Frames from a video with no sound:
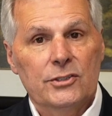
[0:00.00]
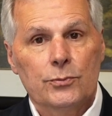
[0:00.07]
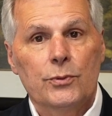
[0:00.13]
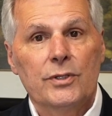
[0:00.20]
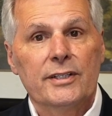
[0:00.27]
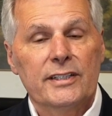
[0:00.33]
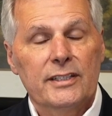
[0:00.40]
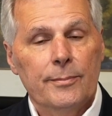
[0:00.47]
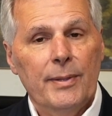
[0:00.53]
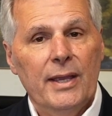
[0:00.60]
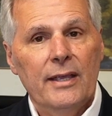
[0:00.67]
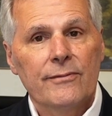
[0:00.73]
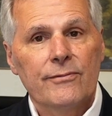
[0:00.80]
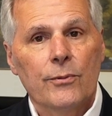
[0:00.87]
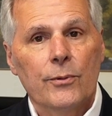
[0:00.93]
he's willing to
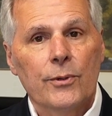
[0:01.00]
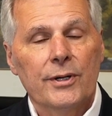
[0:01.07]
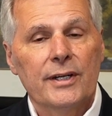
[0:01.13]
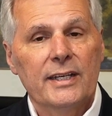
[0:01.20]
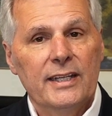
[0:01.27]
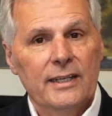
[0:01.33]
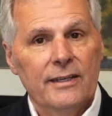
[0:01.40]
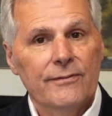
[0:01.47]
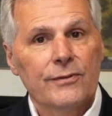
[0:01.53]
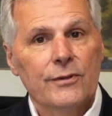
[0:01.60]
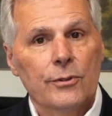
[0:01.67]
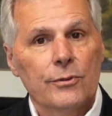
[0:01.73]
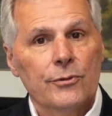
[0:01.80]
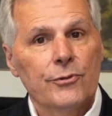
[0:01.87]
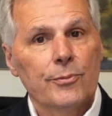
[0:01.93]
pay for it if
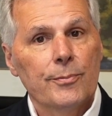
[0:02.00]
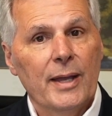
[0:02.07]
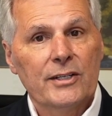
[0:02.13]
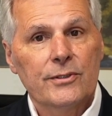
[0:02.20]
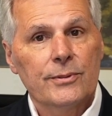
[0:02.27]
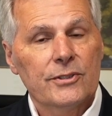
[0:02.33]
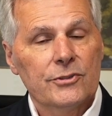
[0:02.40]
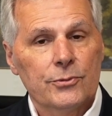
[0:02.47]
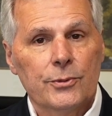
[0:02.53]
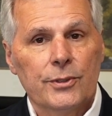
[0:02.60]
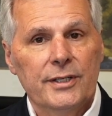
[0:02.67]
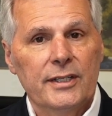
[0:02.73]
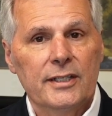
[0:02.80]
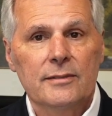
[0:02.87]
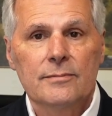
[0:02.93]
those metrics were
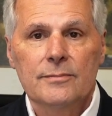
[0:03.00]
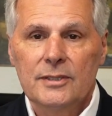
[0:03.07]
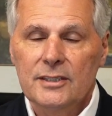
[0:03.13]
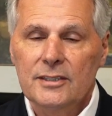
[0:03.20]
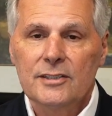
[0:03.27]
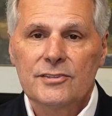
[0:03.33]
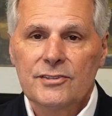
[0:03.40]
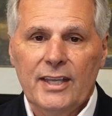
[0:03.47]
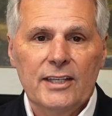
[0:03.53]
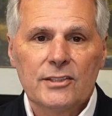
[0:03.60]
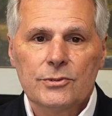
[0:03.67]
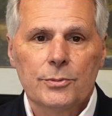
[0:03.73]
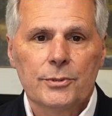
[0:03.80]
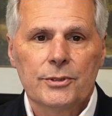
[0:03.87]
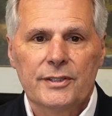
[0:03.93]
hit. In this
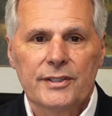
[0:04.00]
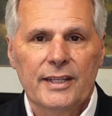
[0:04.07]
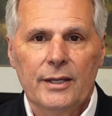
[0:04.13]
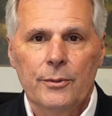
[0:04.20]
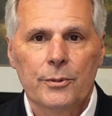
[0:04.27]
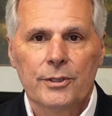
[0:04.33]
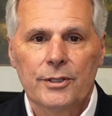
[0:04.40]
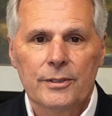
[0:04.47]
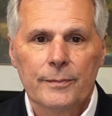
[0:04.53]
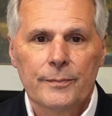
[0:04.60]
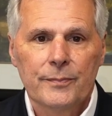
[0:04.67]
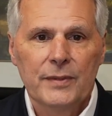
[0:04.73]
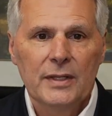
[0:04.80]
case, where they were.